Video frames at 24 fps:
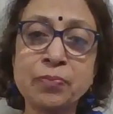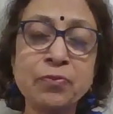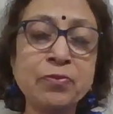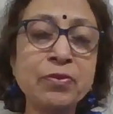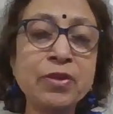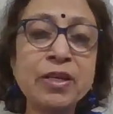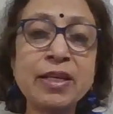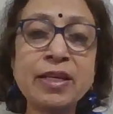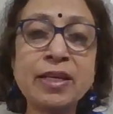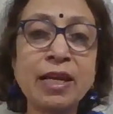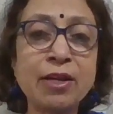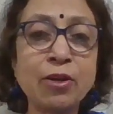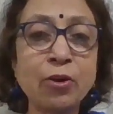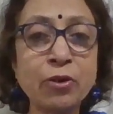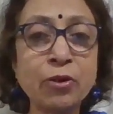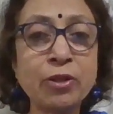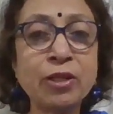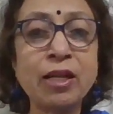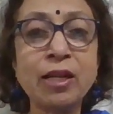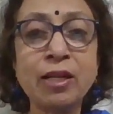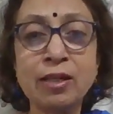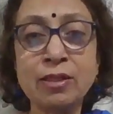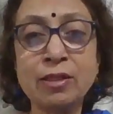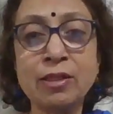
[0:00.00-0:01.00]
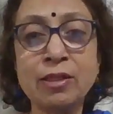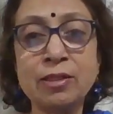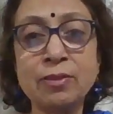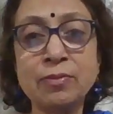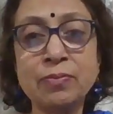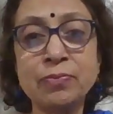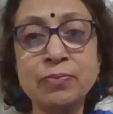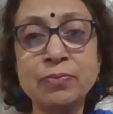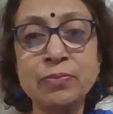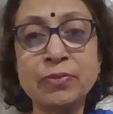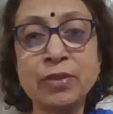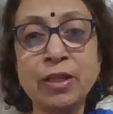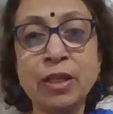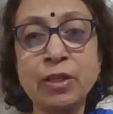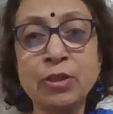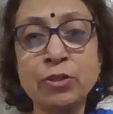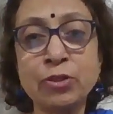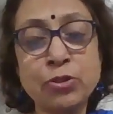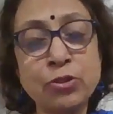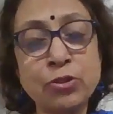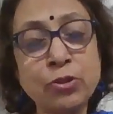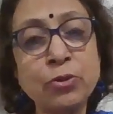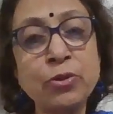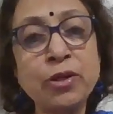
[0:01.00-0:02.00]
we cannot learn.
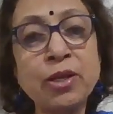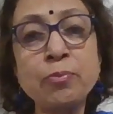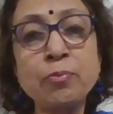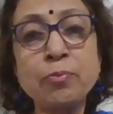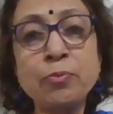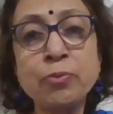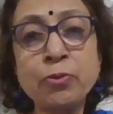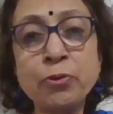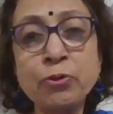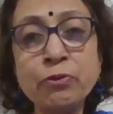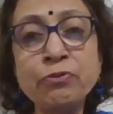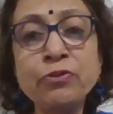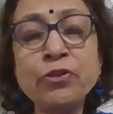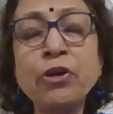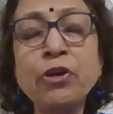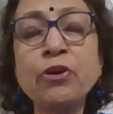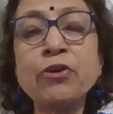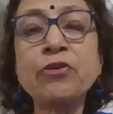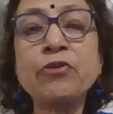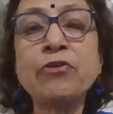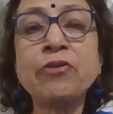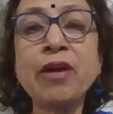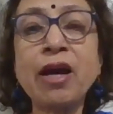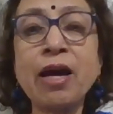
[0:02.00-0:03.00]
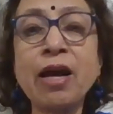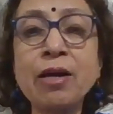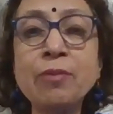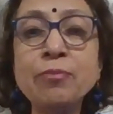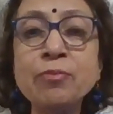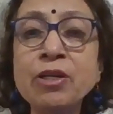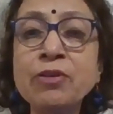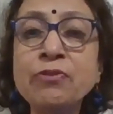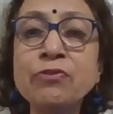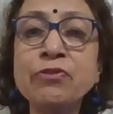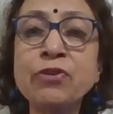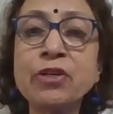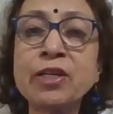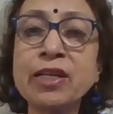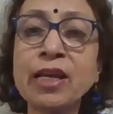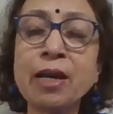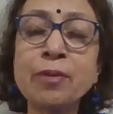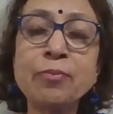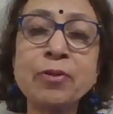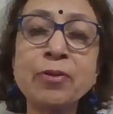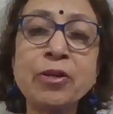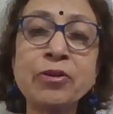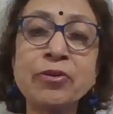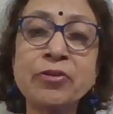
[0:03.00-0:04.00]
So improve your grammar,
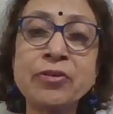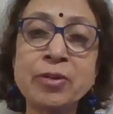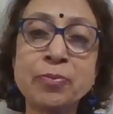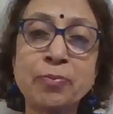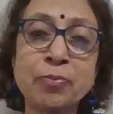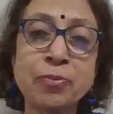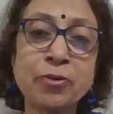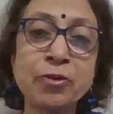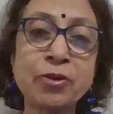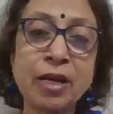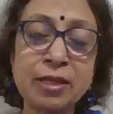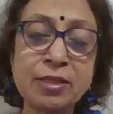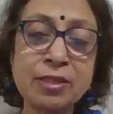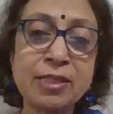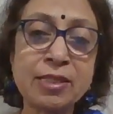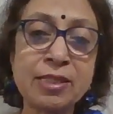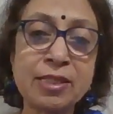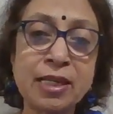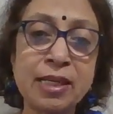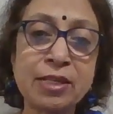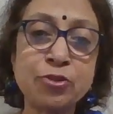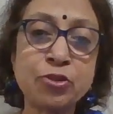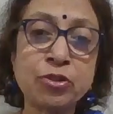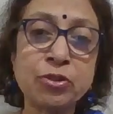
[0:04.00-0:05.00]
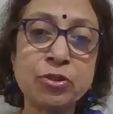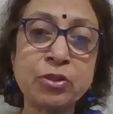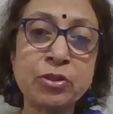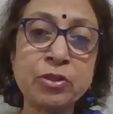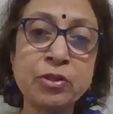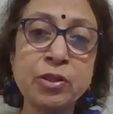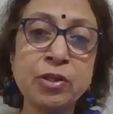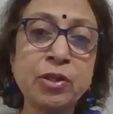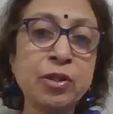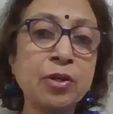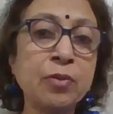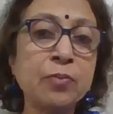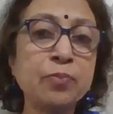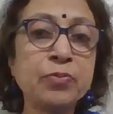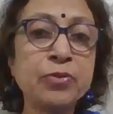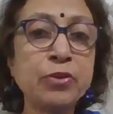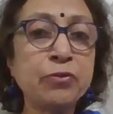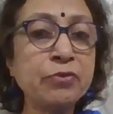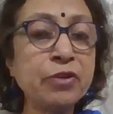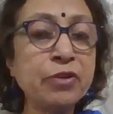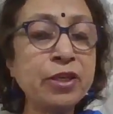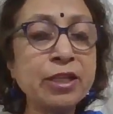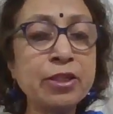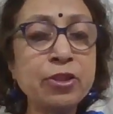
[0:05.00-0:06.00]
vocabulary, pronunciation.
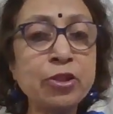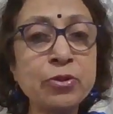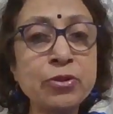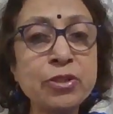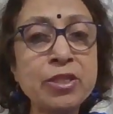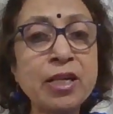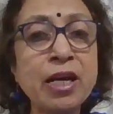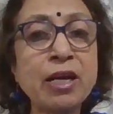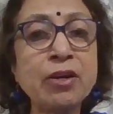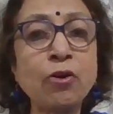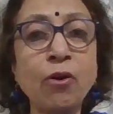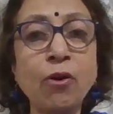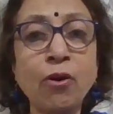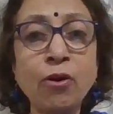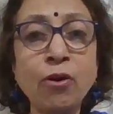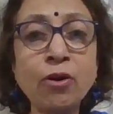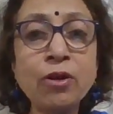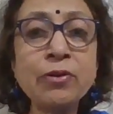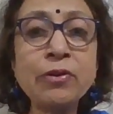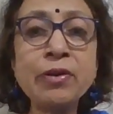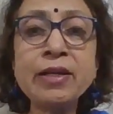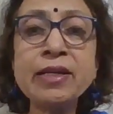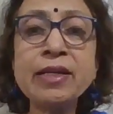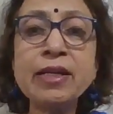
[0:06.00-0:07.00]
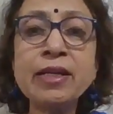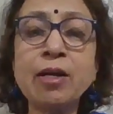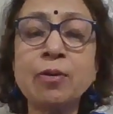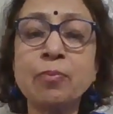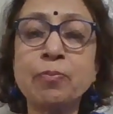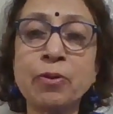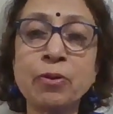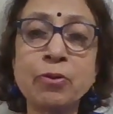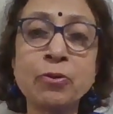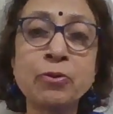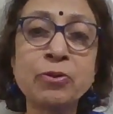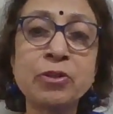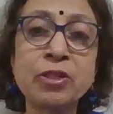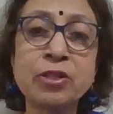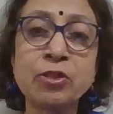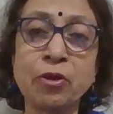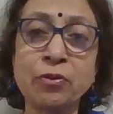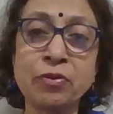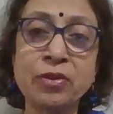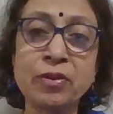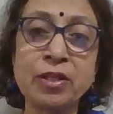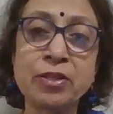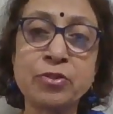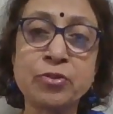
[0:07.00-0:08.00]
The videos are already uploaded
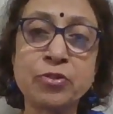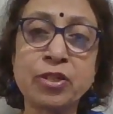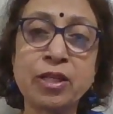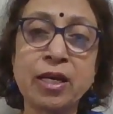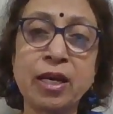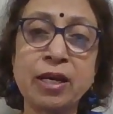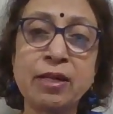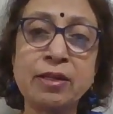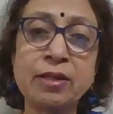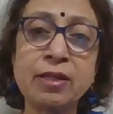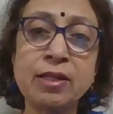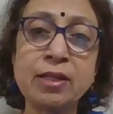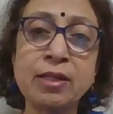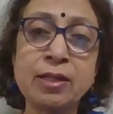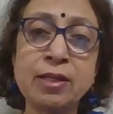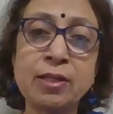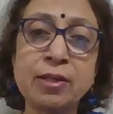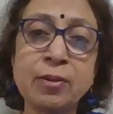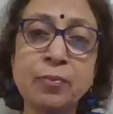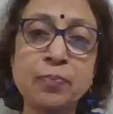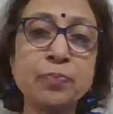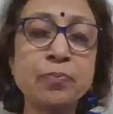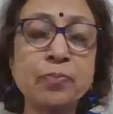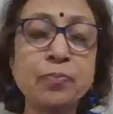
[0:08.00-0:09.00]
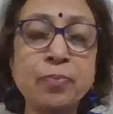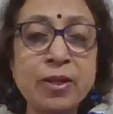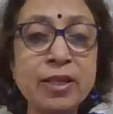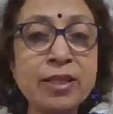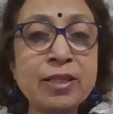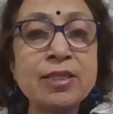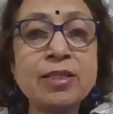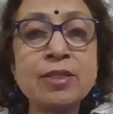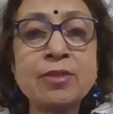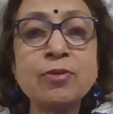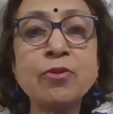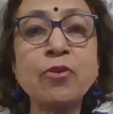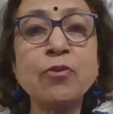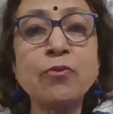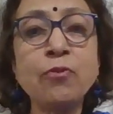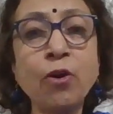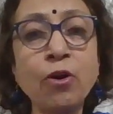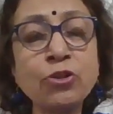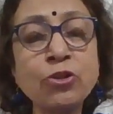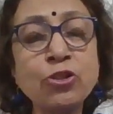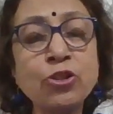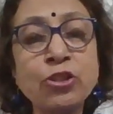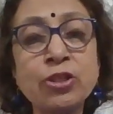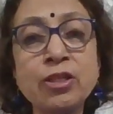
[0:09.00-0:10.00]
on this channel. Please
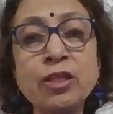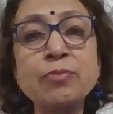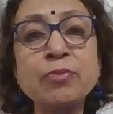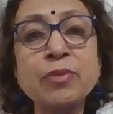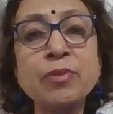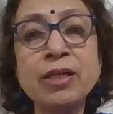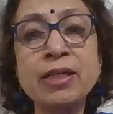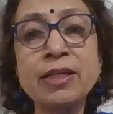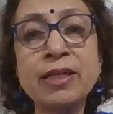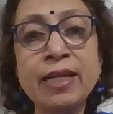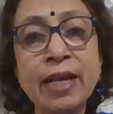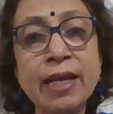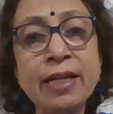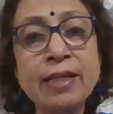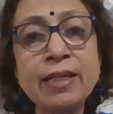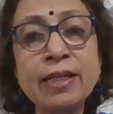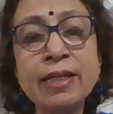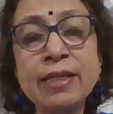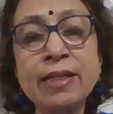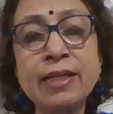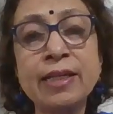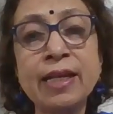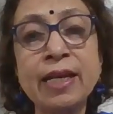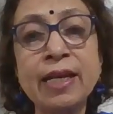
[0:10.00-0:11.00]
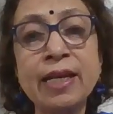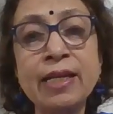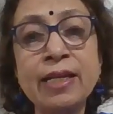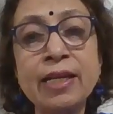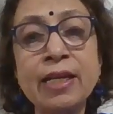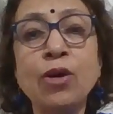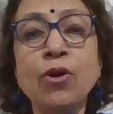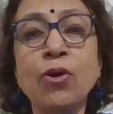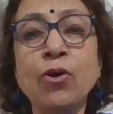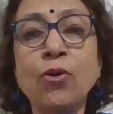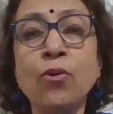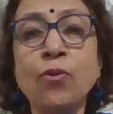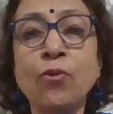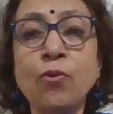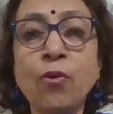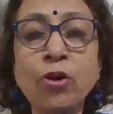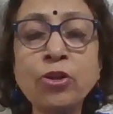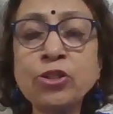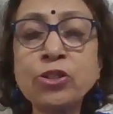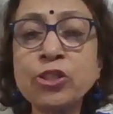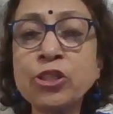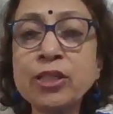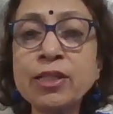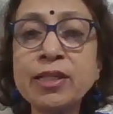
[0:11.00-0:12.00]
watch them again and again.
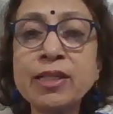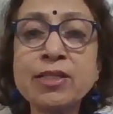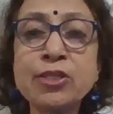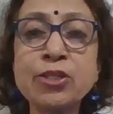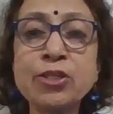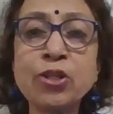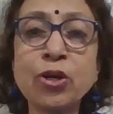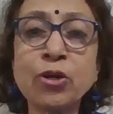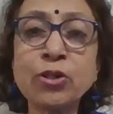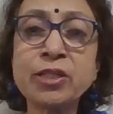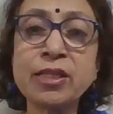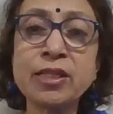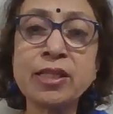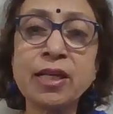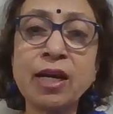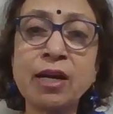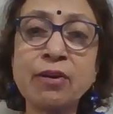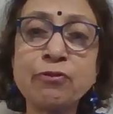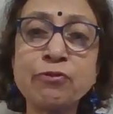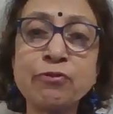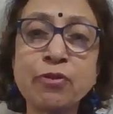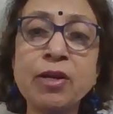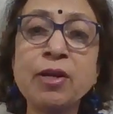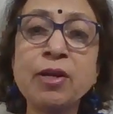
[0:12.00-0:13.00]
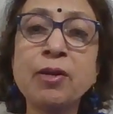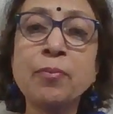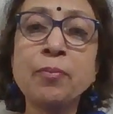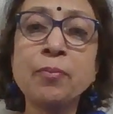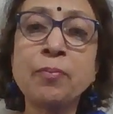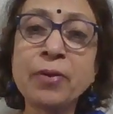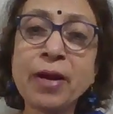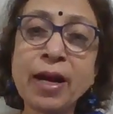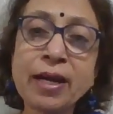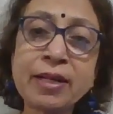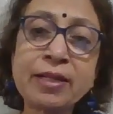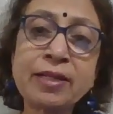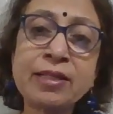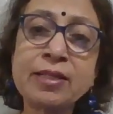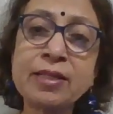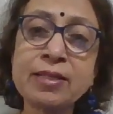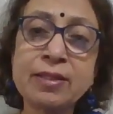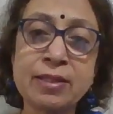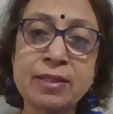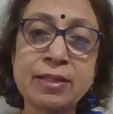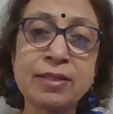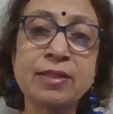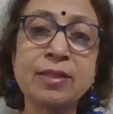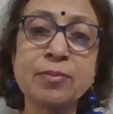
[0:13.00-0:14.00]
Watching is not enough,
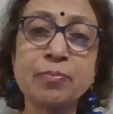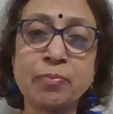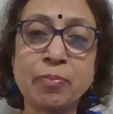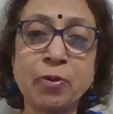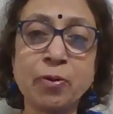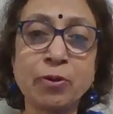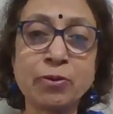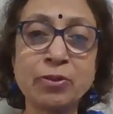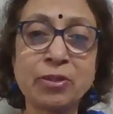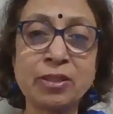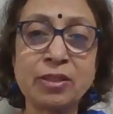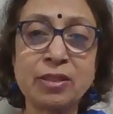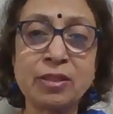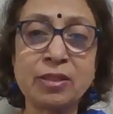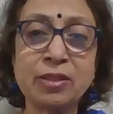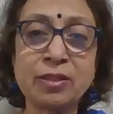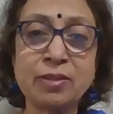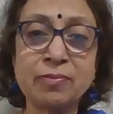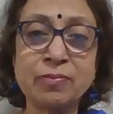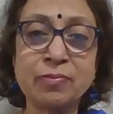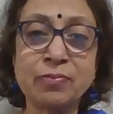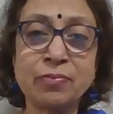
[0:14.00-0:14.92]
practice is important.